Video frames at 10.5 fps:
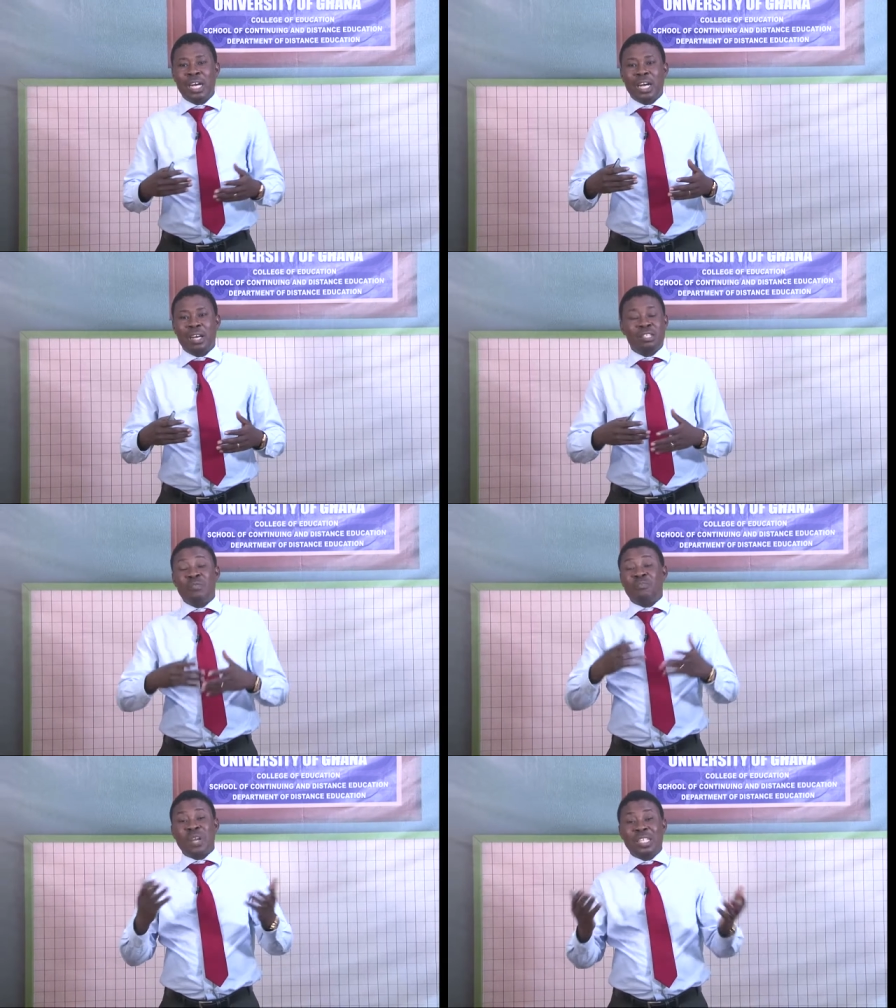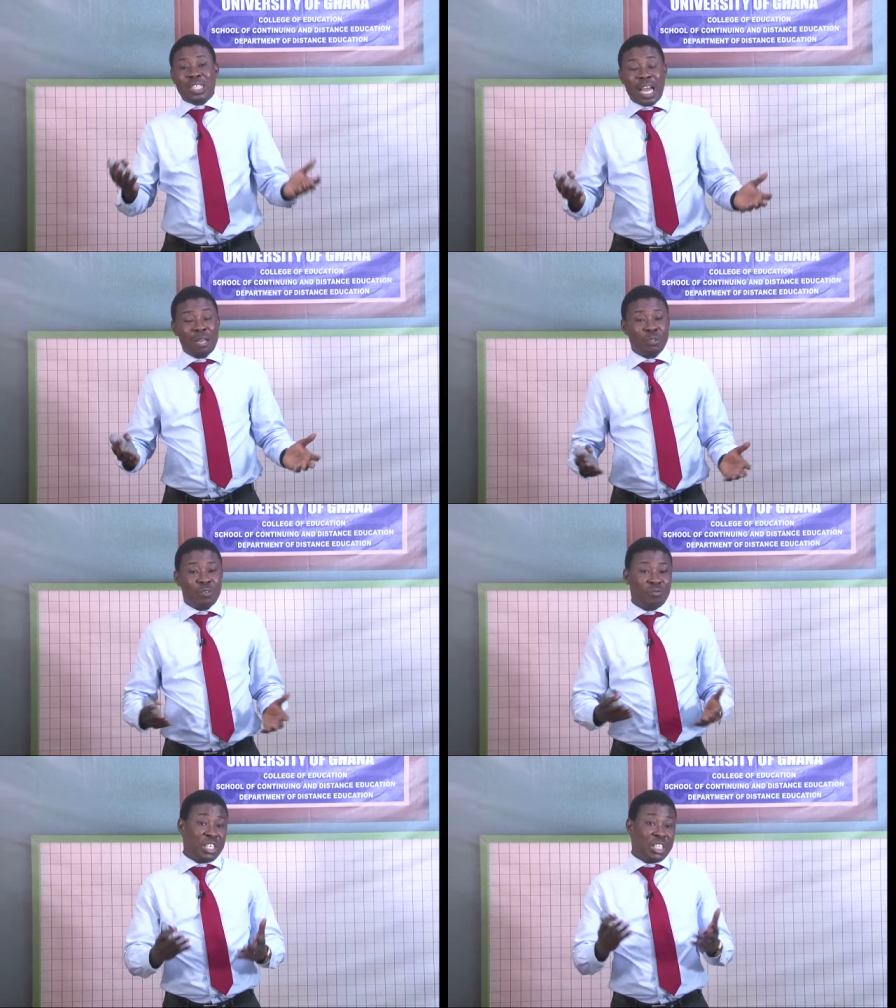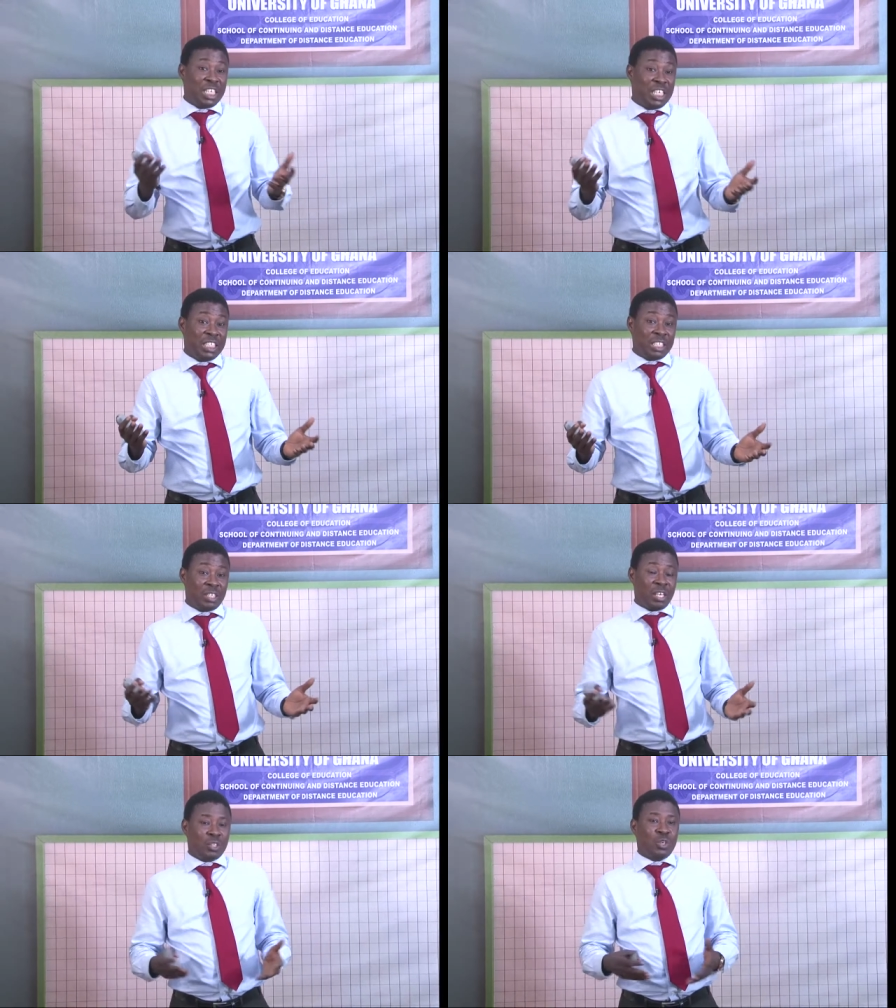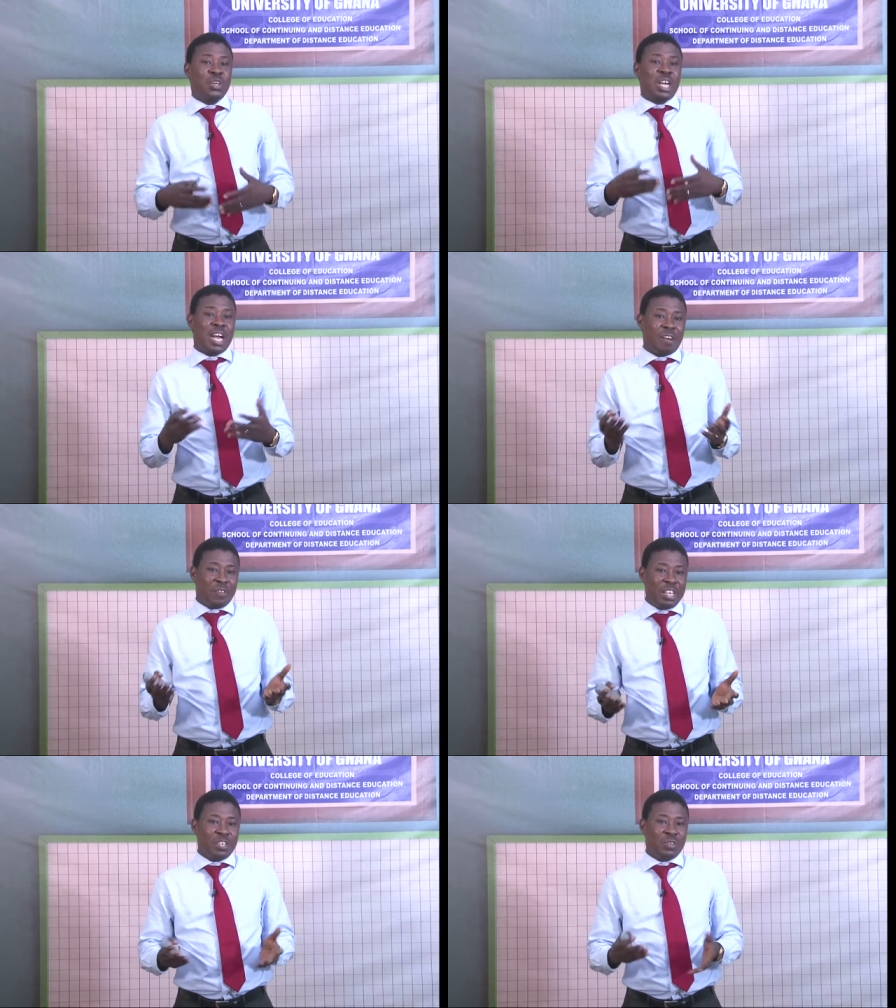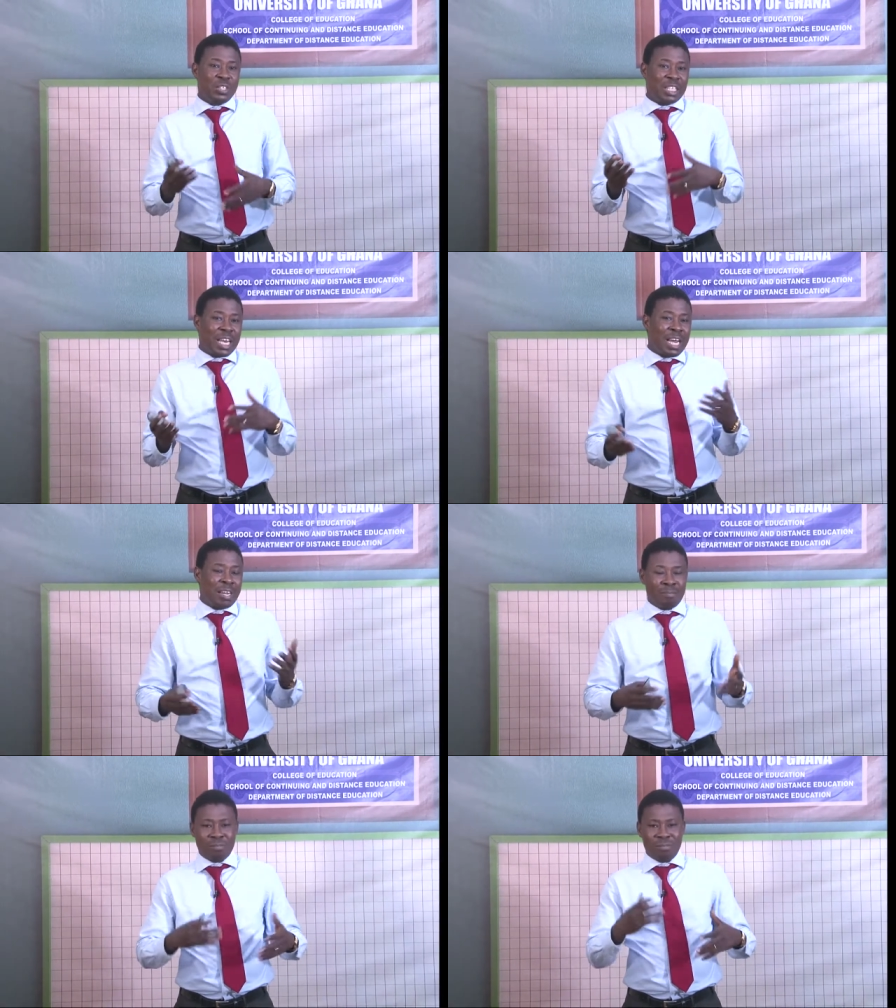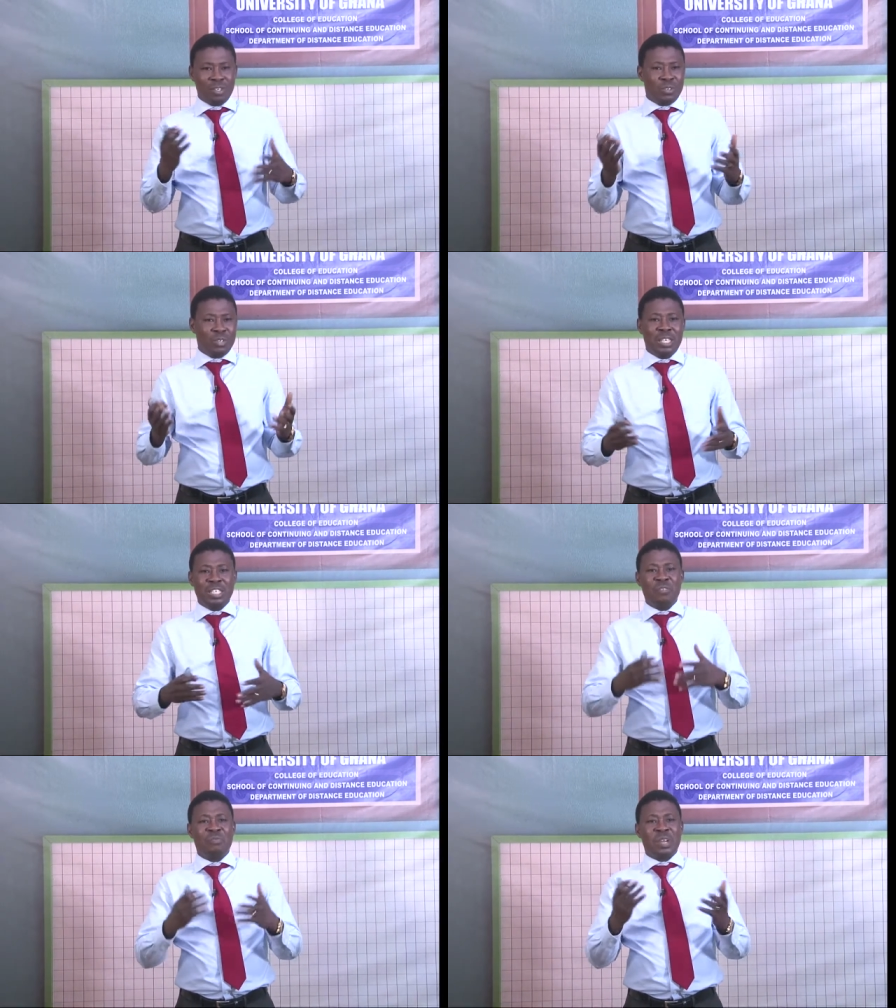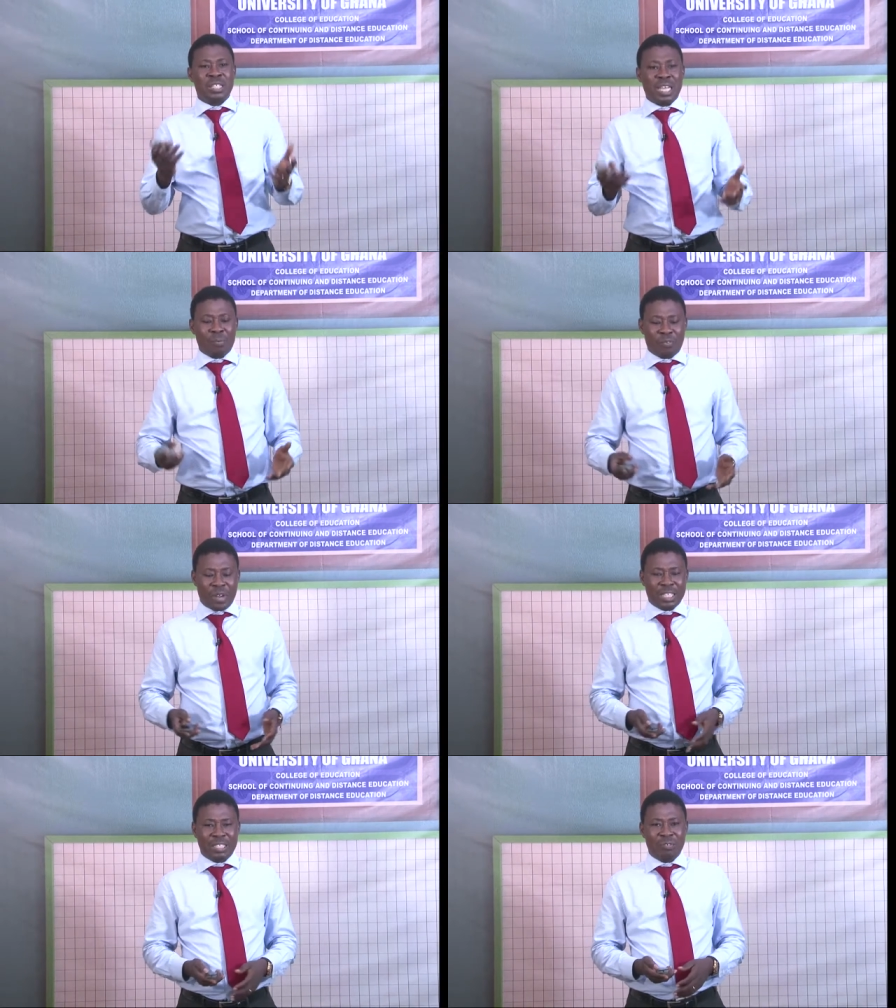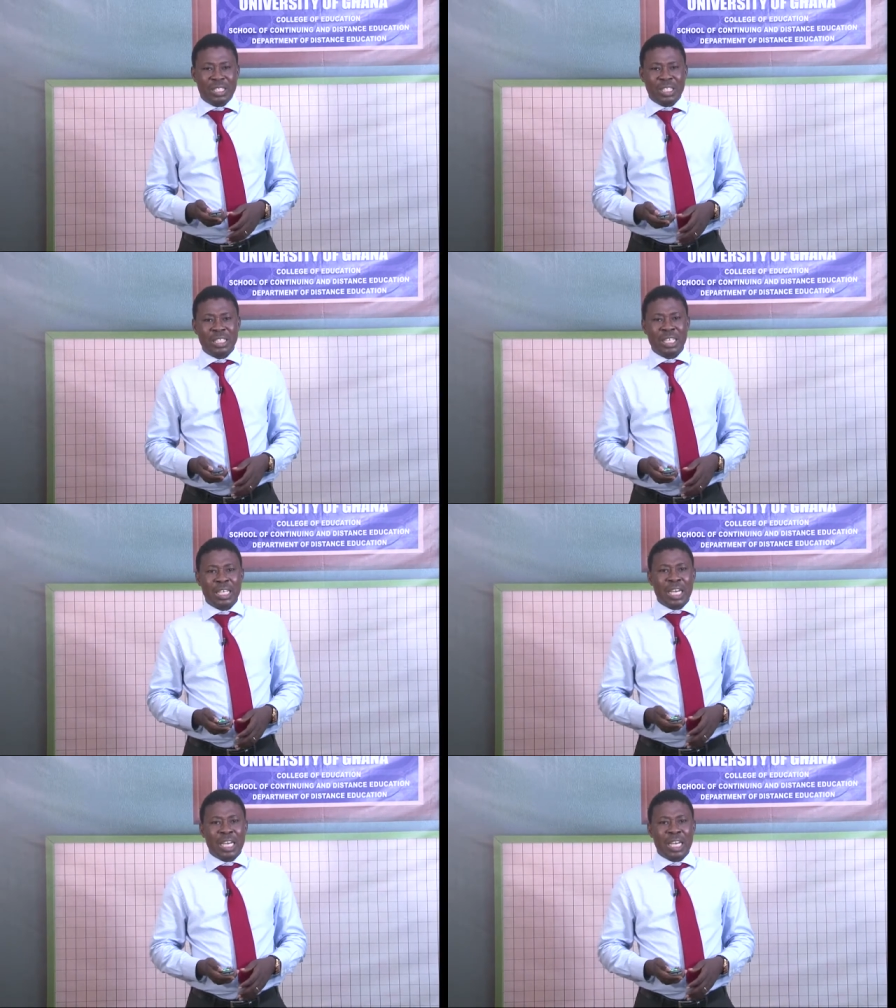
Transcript: uh, different types of diseases. So you can have NGOs that are, you know, in different type of activities.